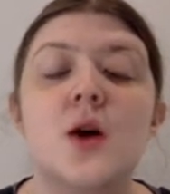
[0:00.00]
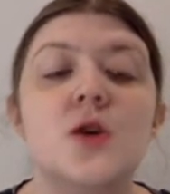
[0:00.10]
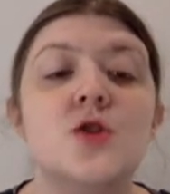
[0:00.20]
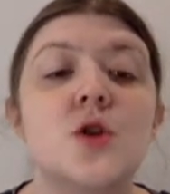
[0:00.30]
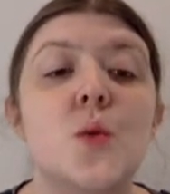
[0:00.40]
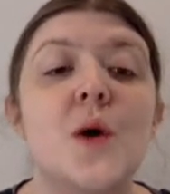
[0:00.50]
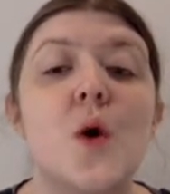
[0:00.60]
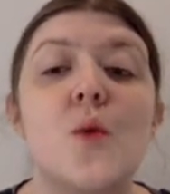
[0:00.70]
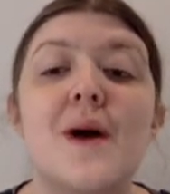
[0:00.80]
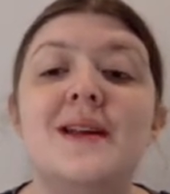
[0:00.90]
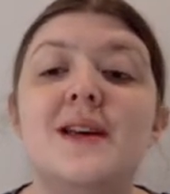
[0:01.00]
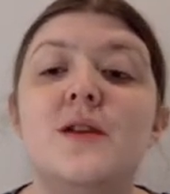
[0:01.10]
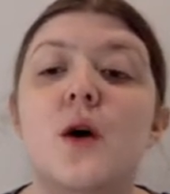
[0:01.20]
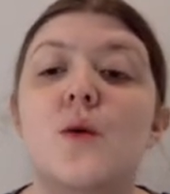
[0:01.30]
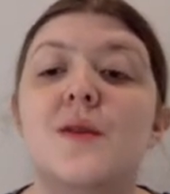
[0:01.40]
So we already
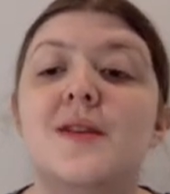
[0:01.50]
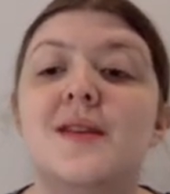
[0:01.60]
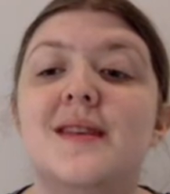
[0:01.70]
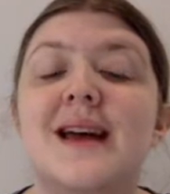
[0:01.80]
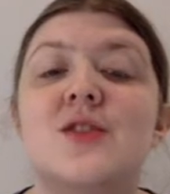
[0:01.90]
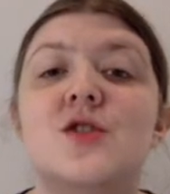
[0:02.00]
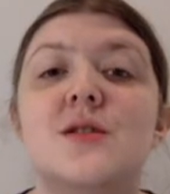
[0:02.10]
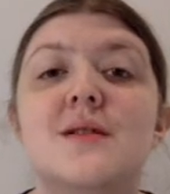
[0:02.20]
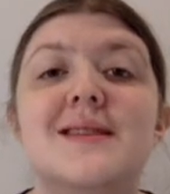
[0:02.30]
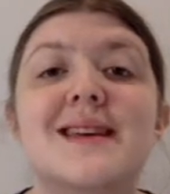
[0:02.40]
know that intentional